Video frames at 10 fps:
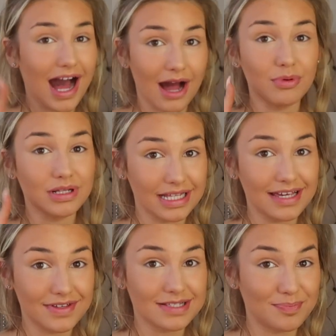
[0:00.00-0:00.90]
I will
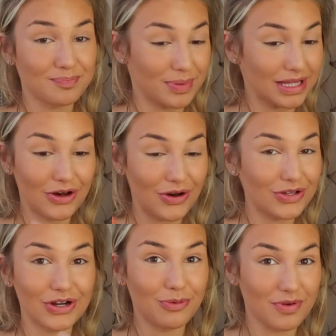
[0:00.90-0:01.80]
leave this below,
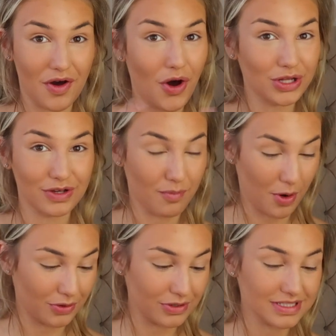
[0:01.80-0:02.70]
you know, with all the other
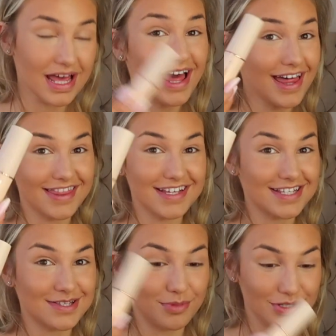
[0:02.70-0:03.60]
products
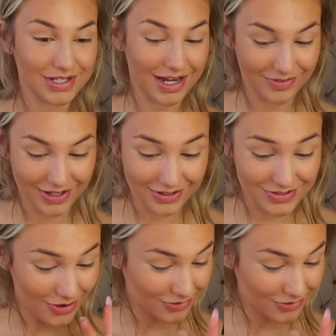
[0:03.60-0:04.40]
This is a must-have, girls.